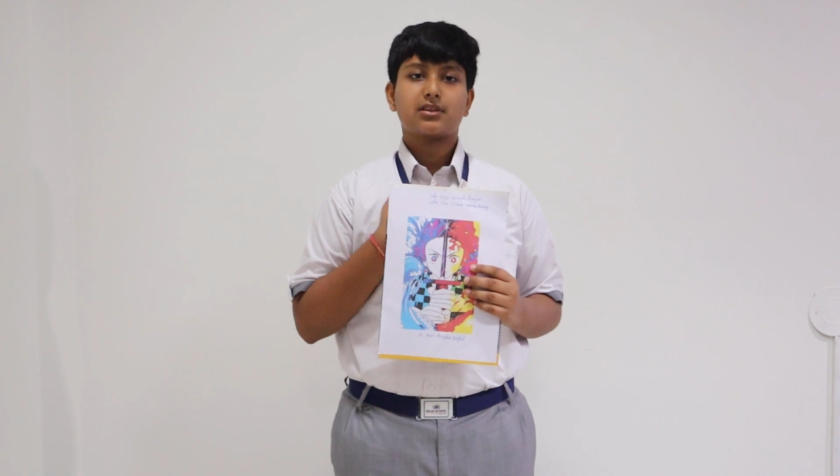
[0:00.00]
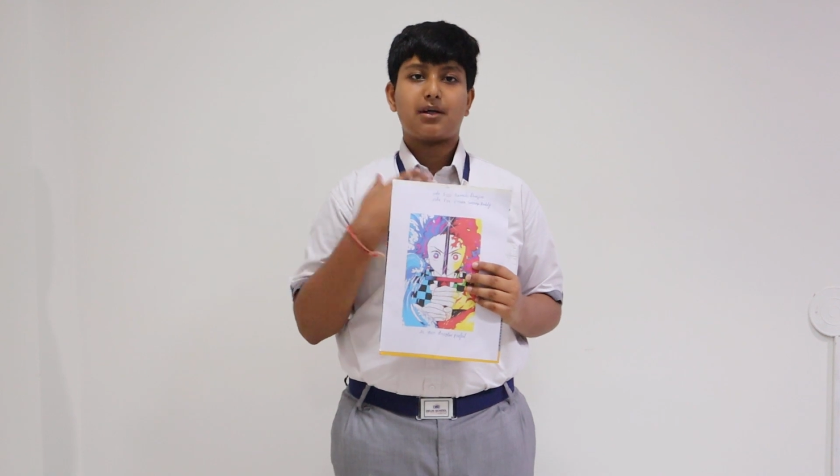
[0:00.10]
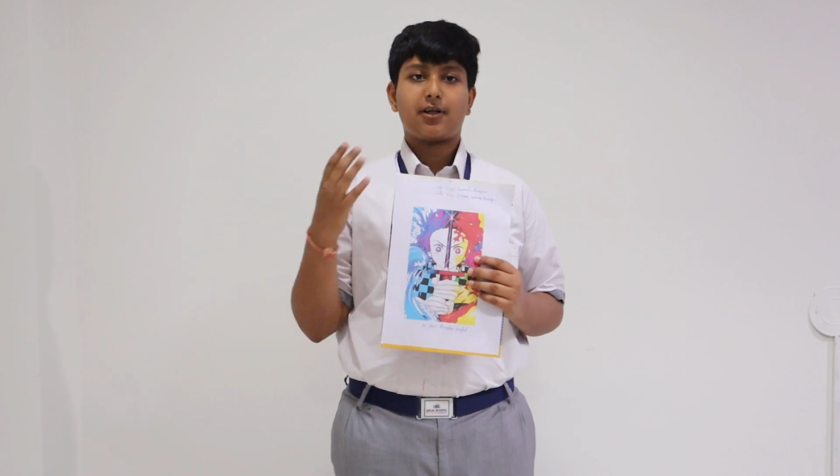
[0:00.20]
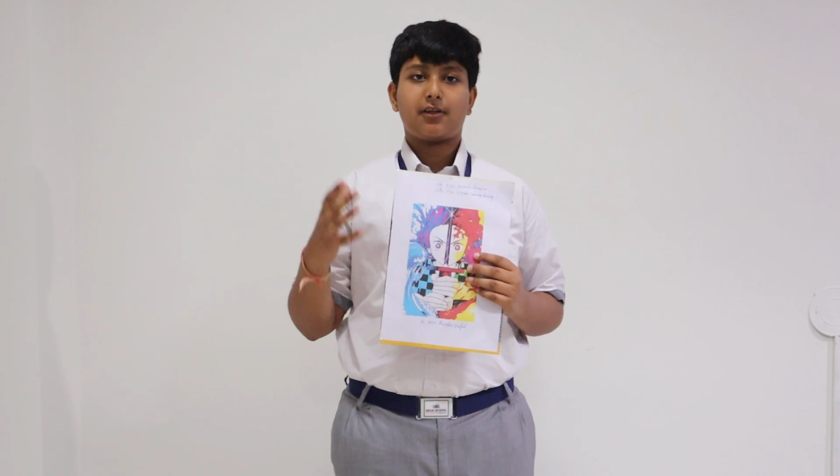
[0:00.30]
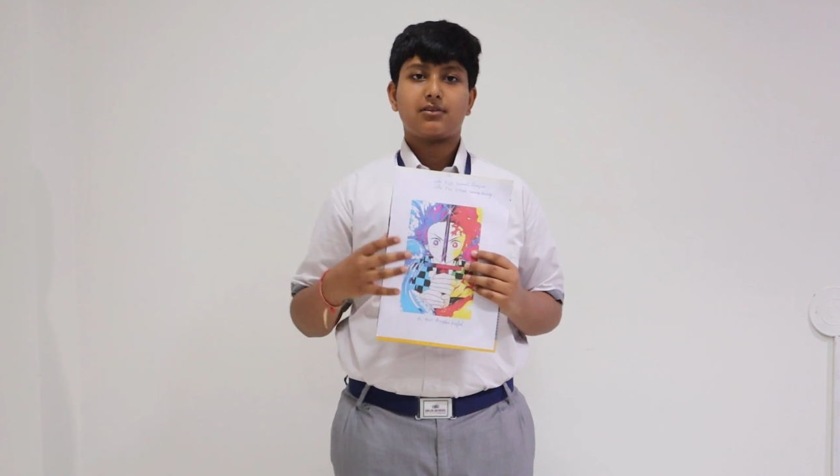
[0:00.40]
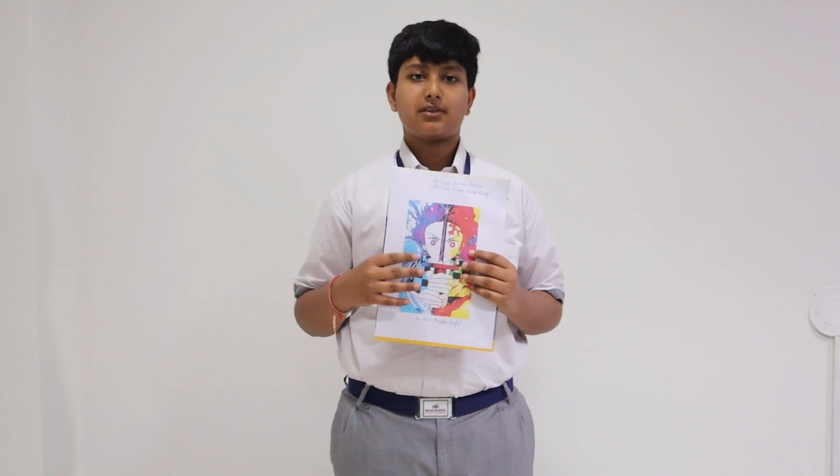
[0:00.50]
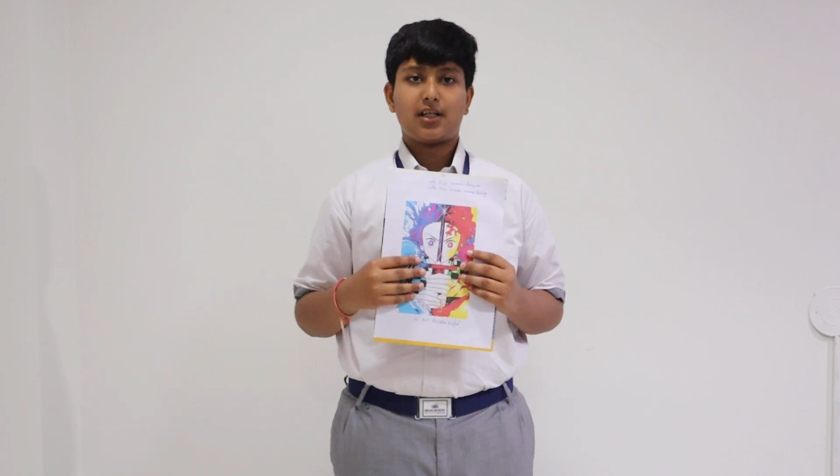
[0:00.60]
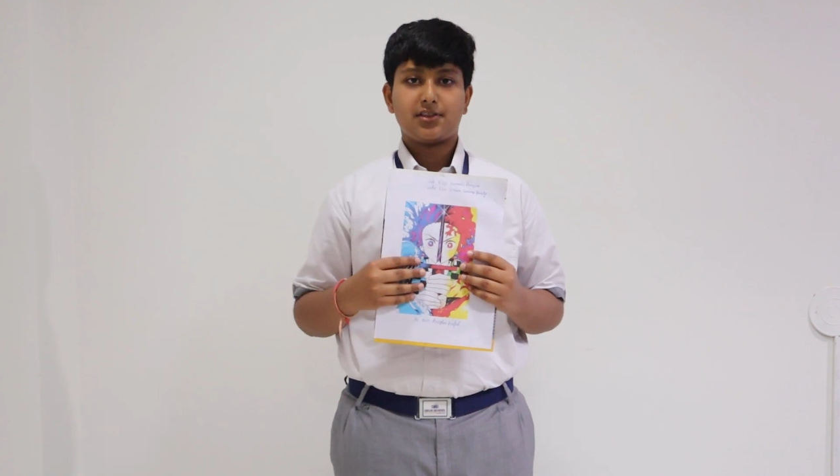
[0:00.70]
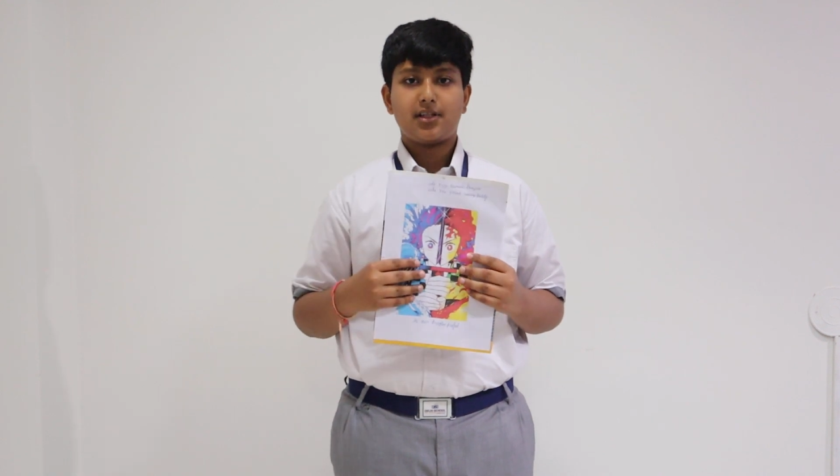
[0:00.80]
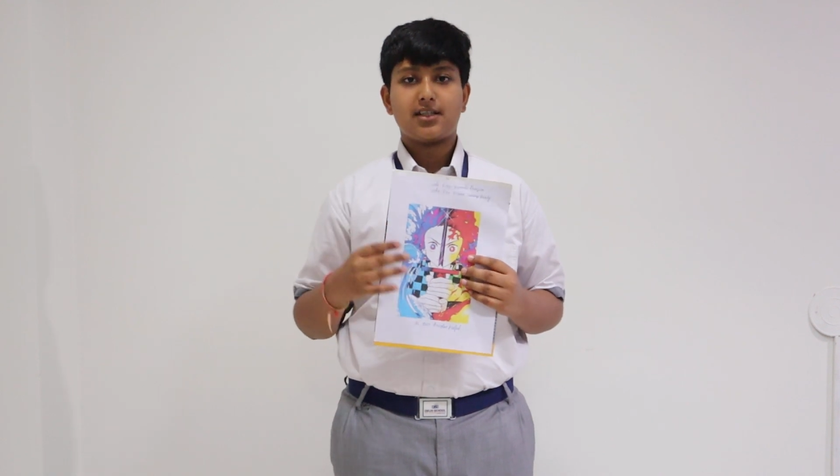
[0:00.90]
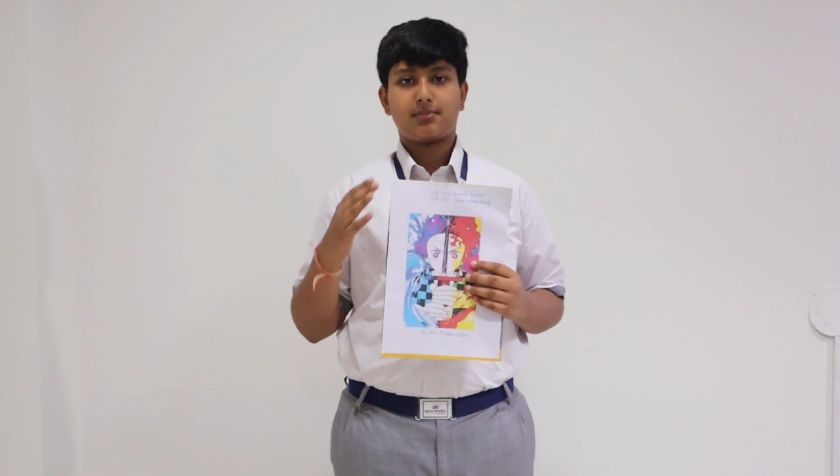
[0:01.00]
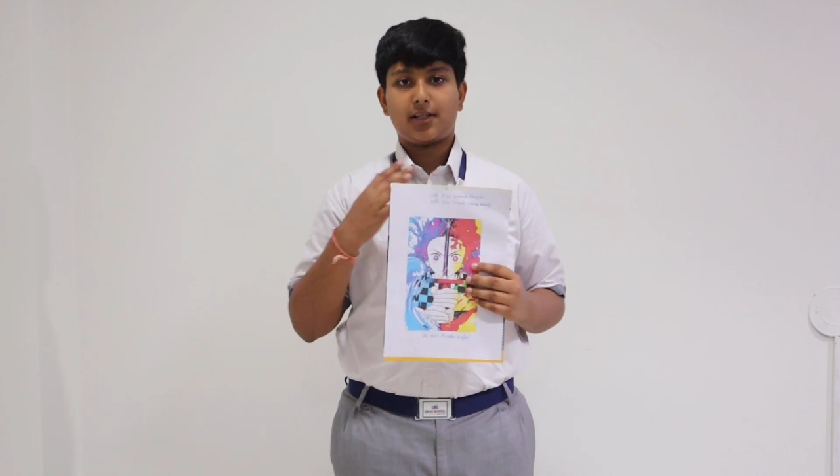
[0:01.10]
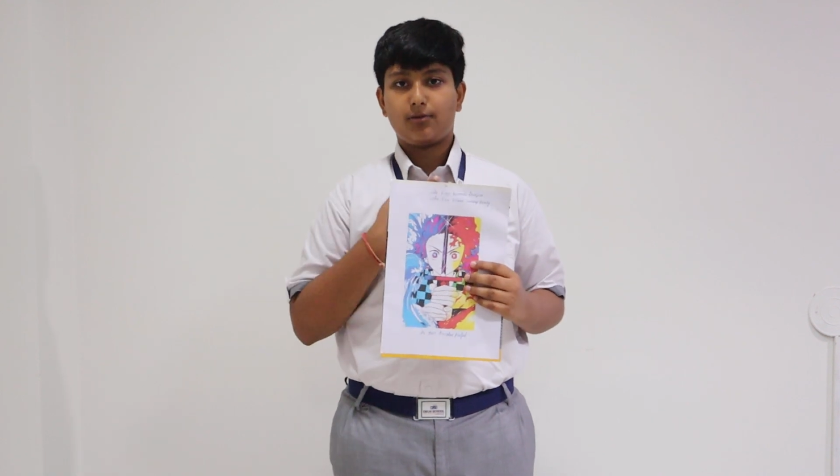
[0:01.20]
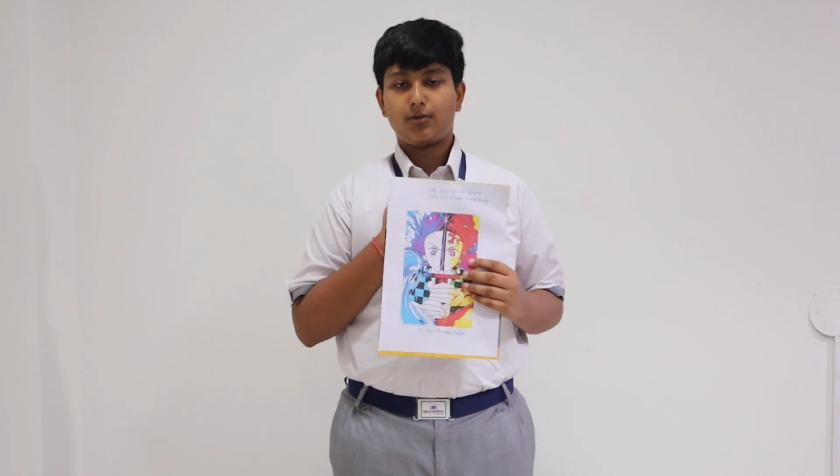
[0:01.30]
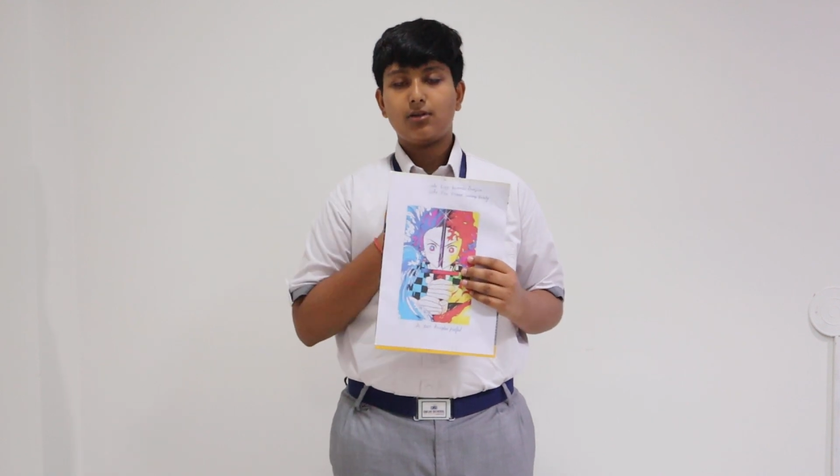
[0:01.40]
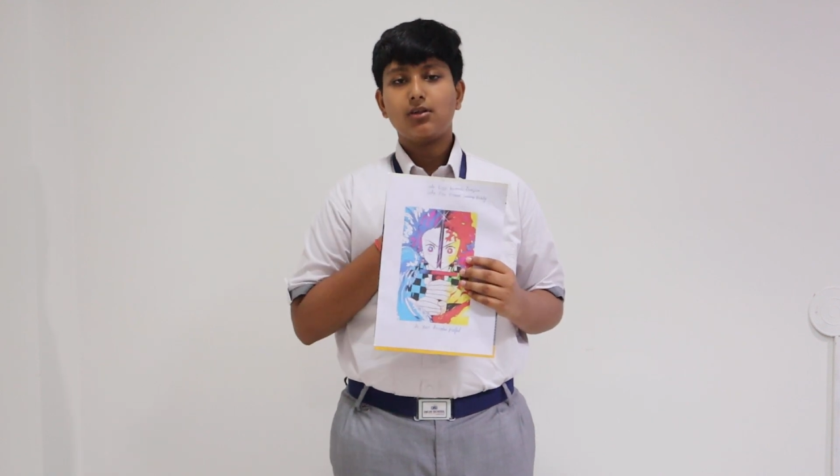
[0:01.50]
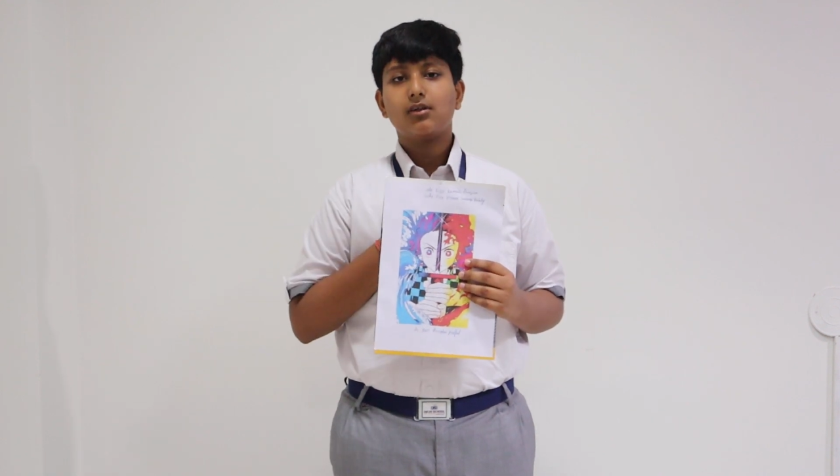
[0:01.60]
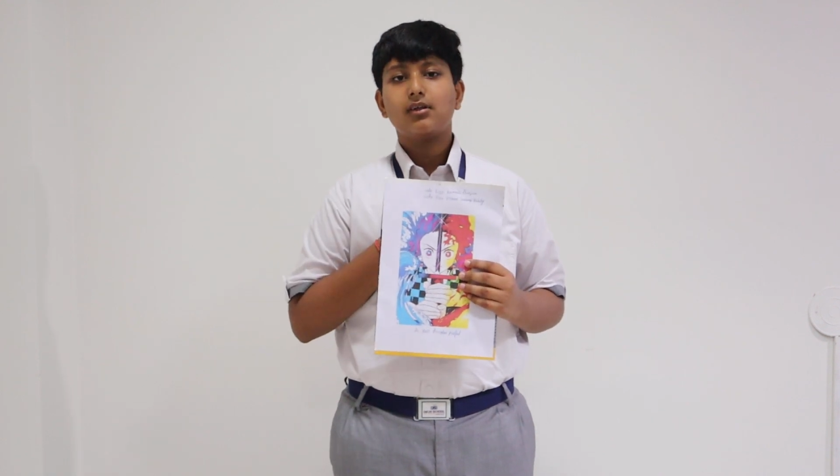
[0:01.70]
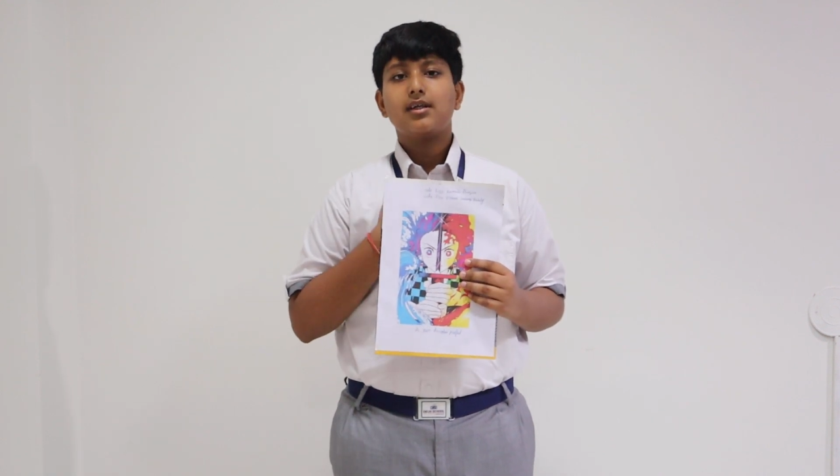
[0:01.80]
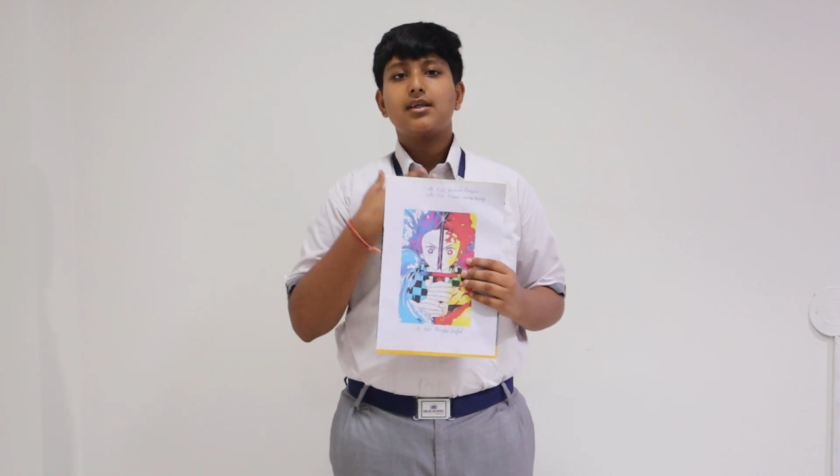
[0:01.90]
Kamado Tanjiro as my logo.